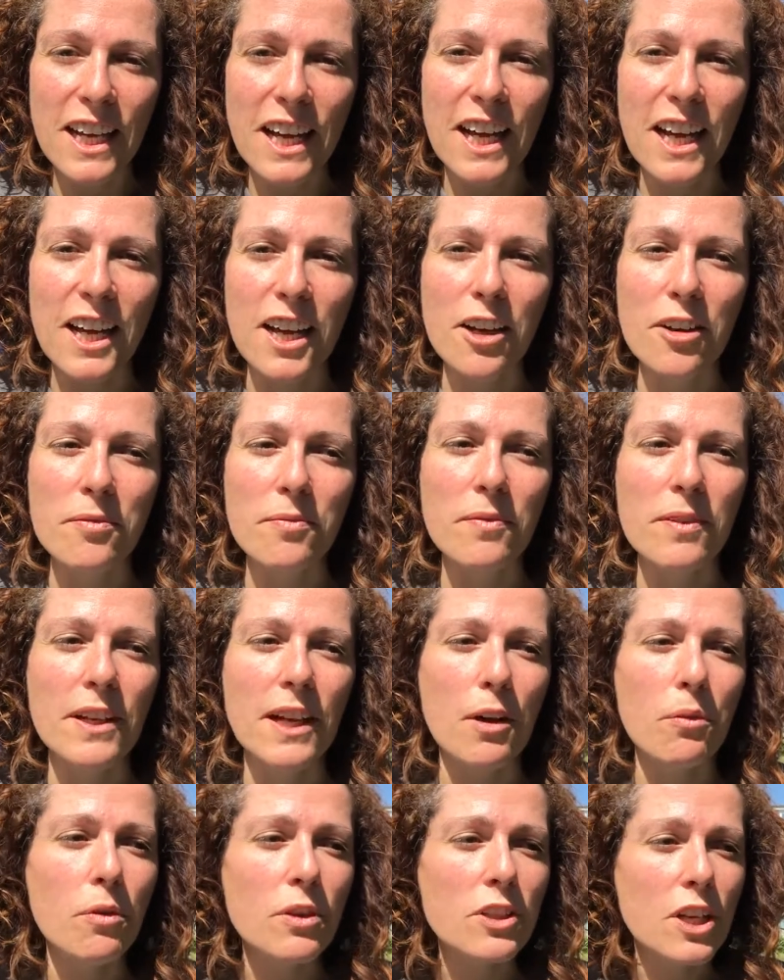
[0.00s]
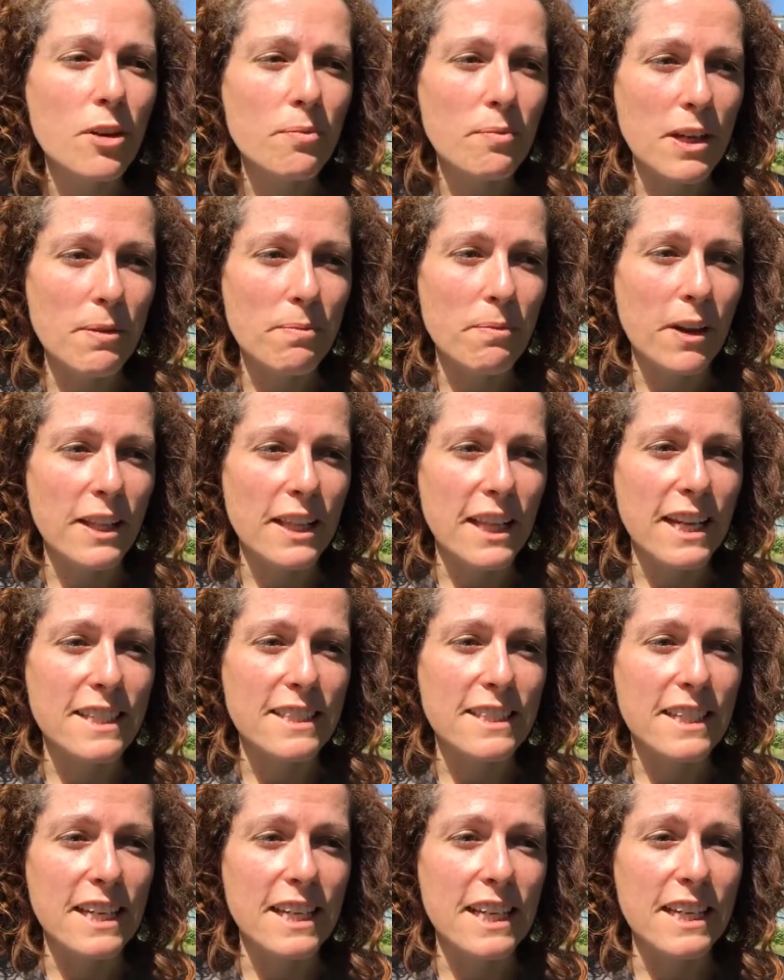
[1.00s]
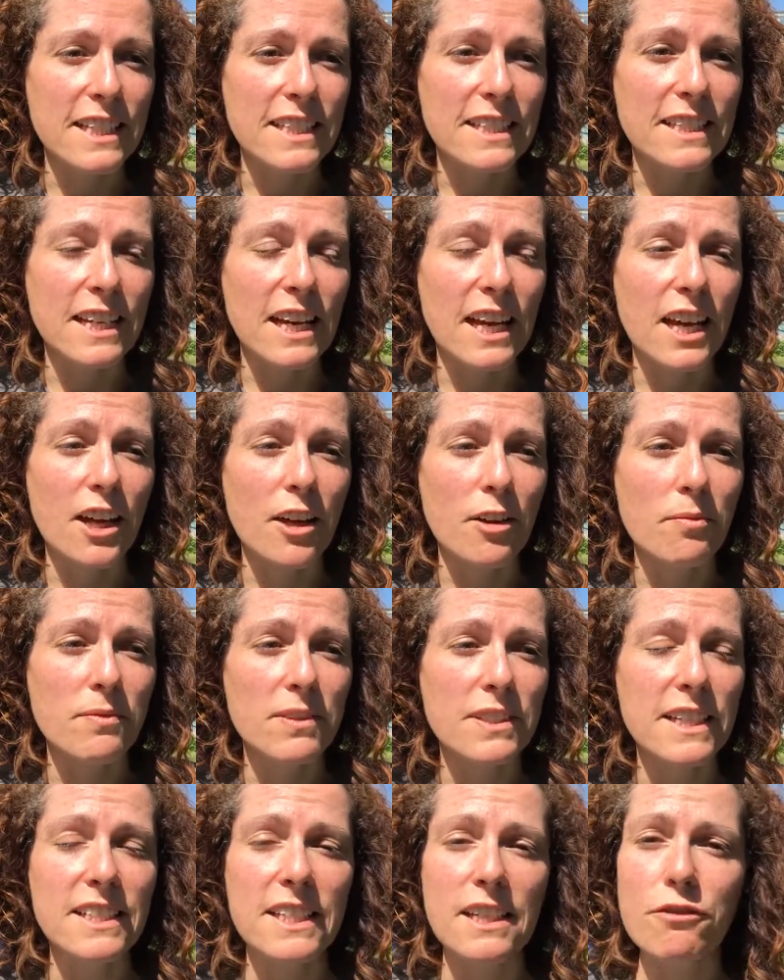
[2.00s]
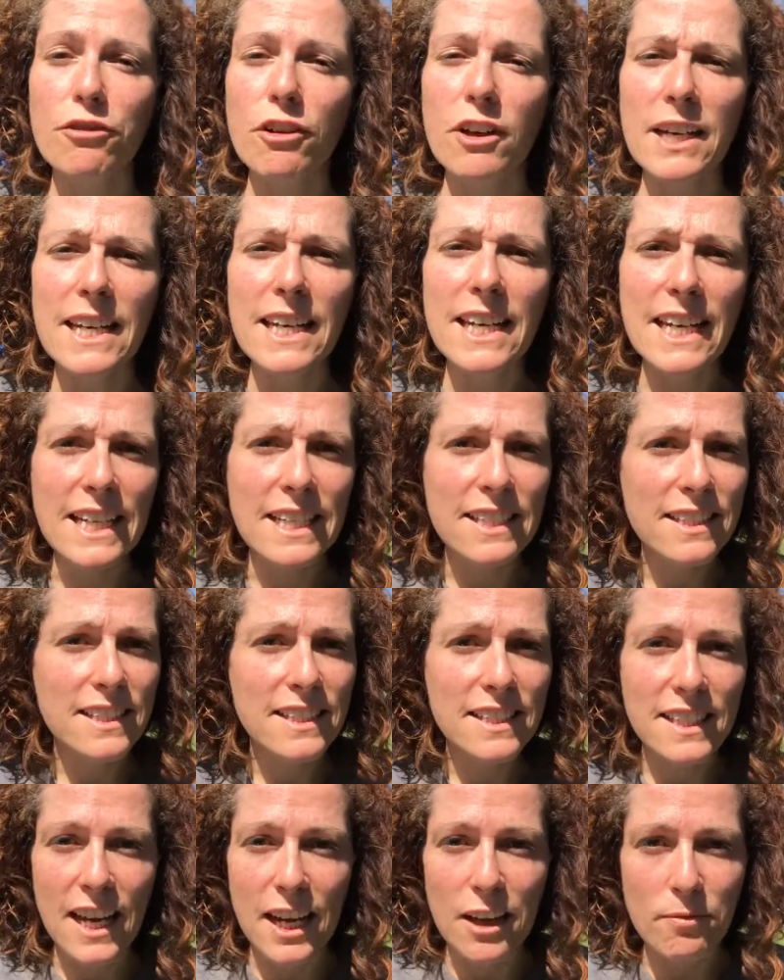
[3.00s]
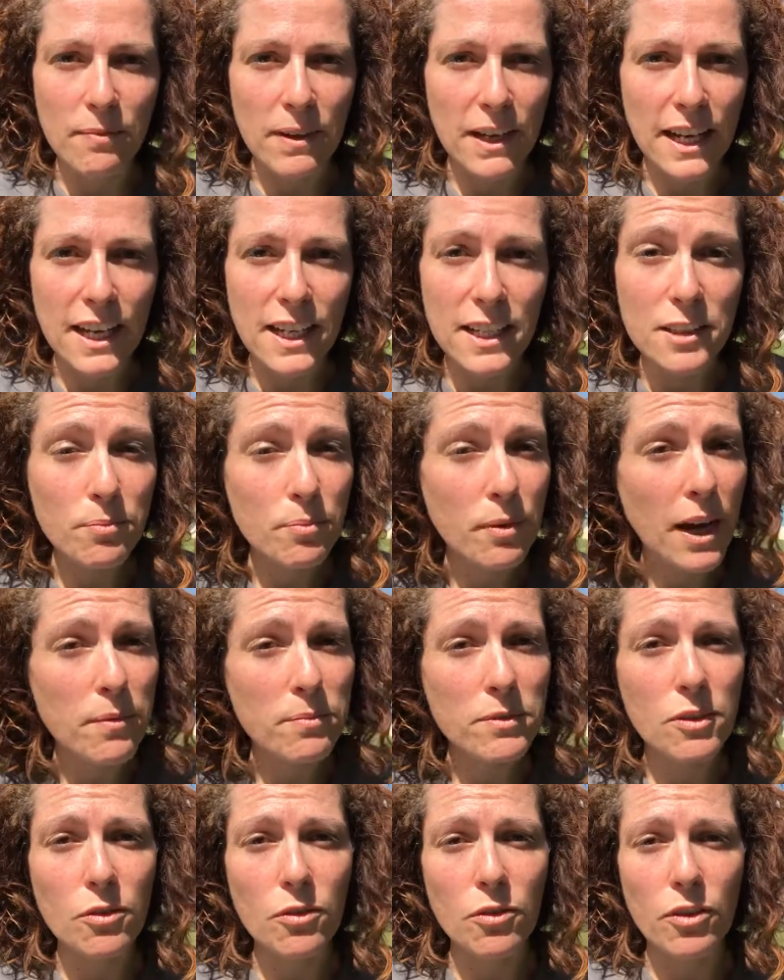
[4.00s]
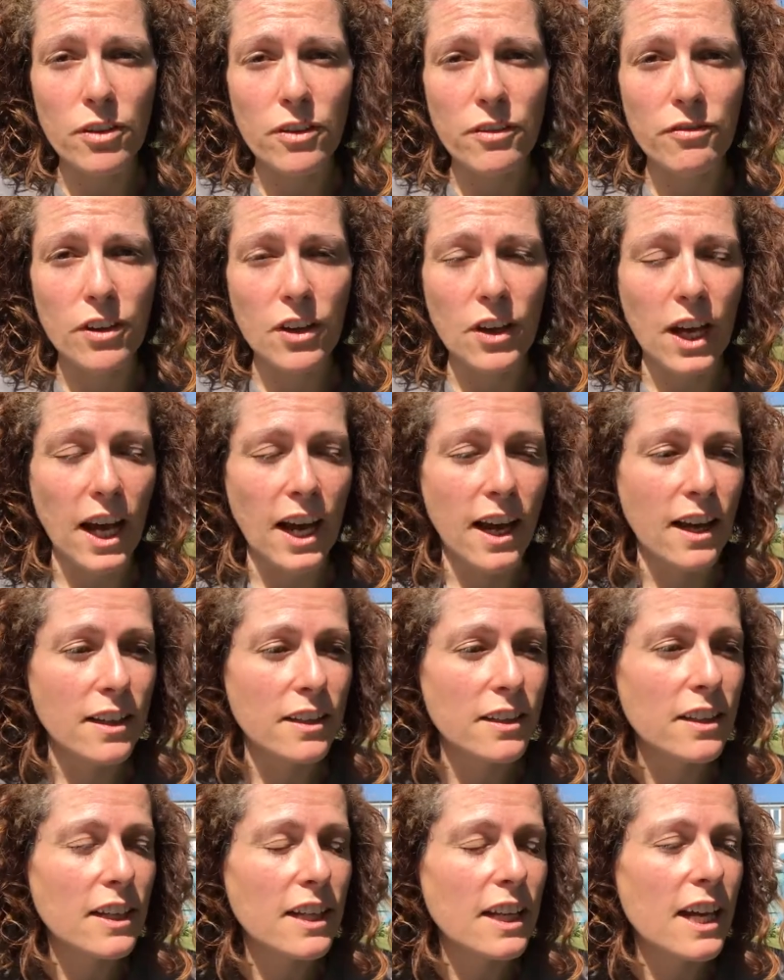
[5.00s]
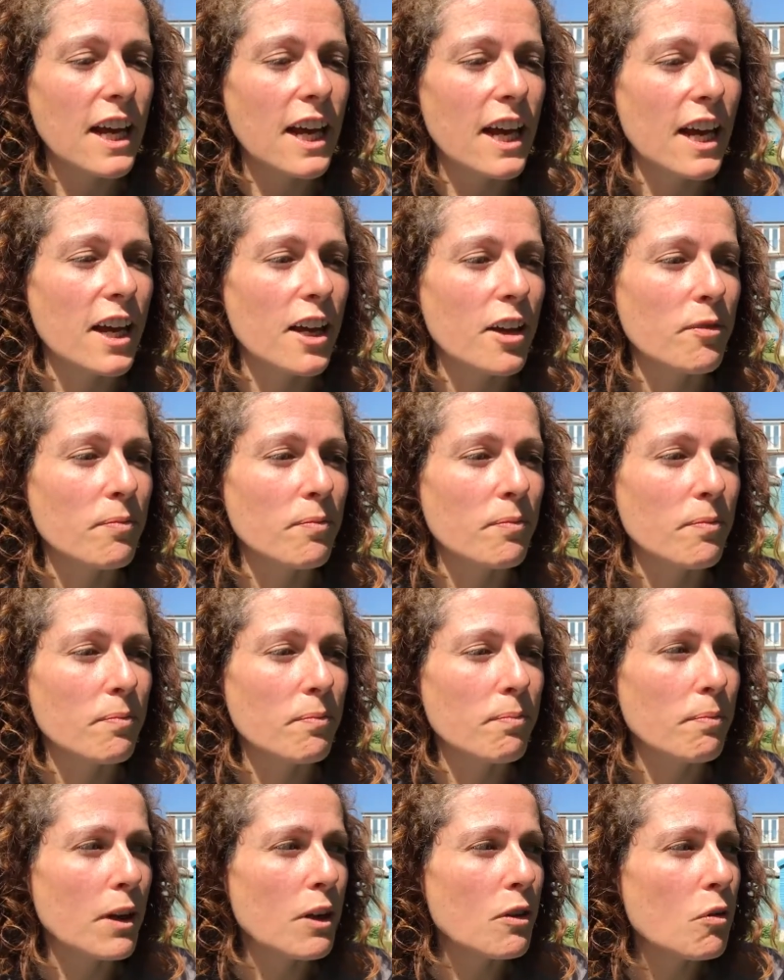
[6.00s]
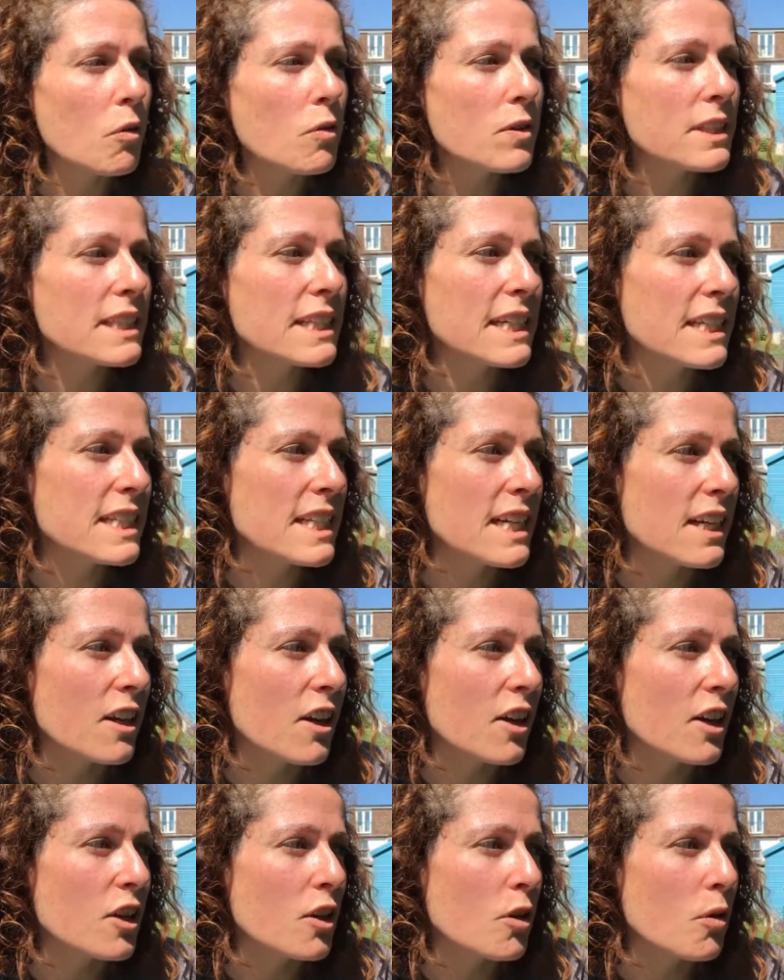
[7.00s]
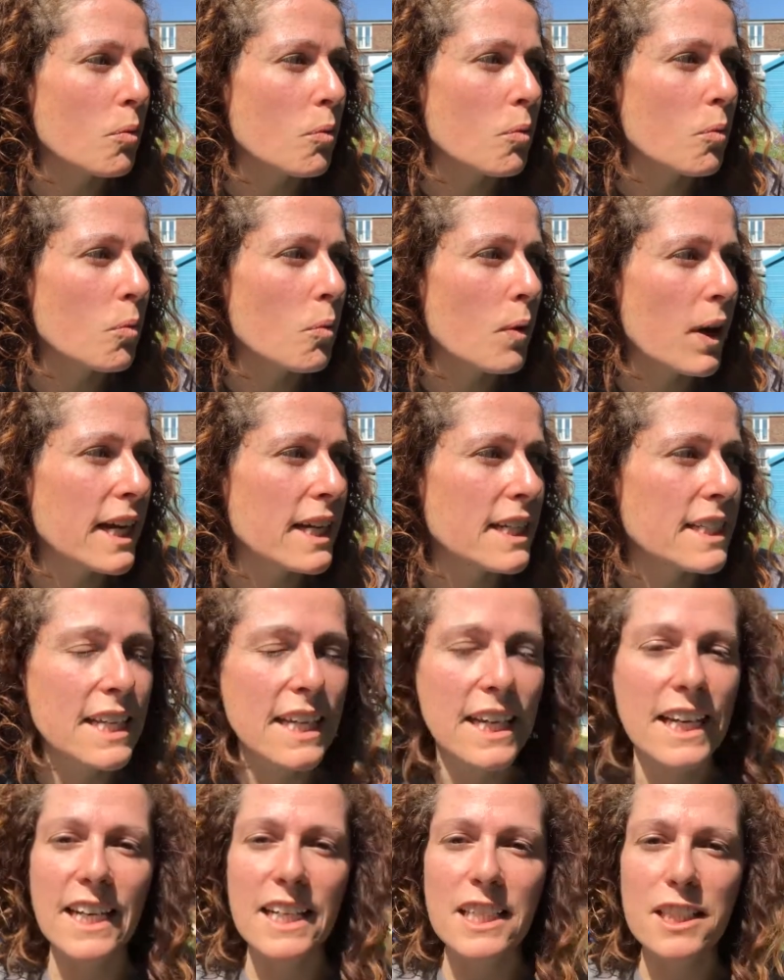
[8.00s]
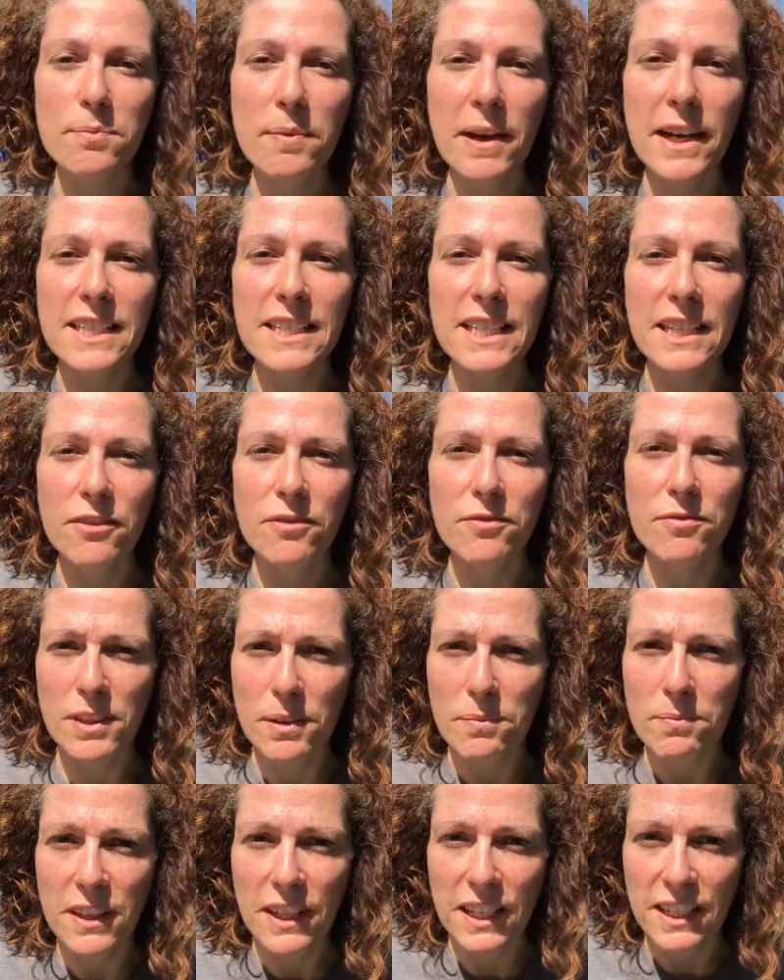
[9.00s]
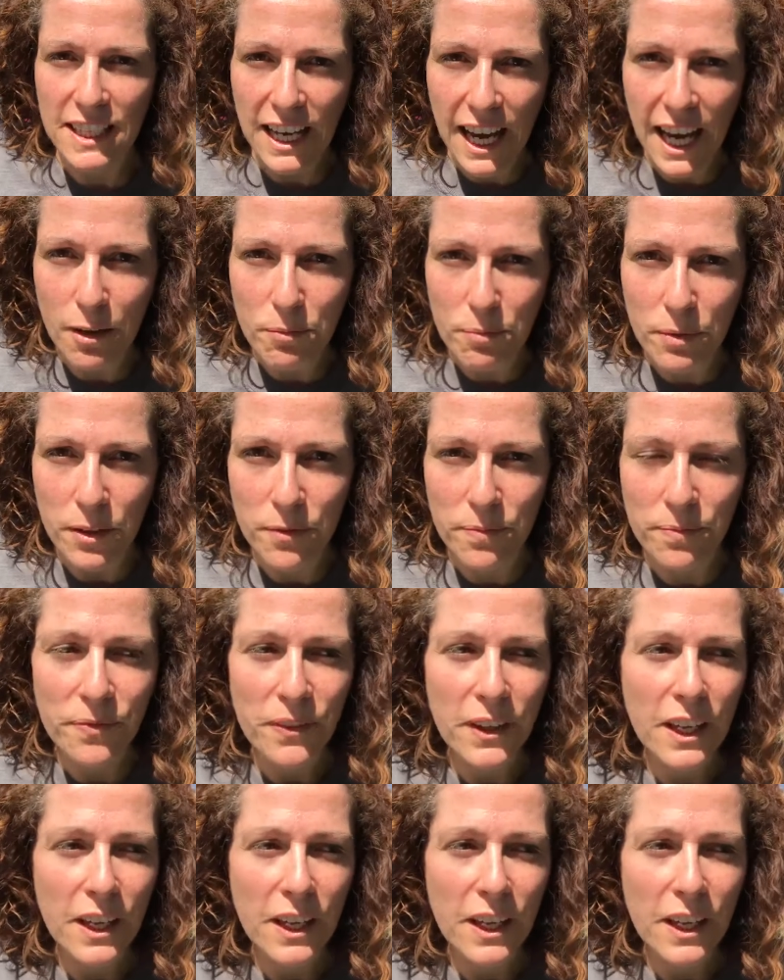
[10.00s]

um, now what I mean by this is um, sitting for at least 10 minutes, perhaps longer if you can, um, but not sitting like you're waiting and expecting something to happen.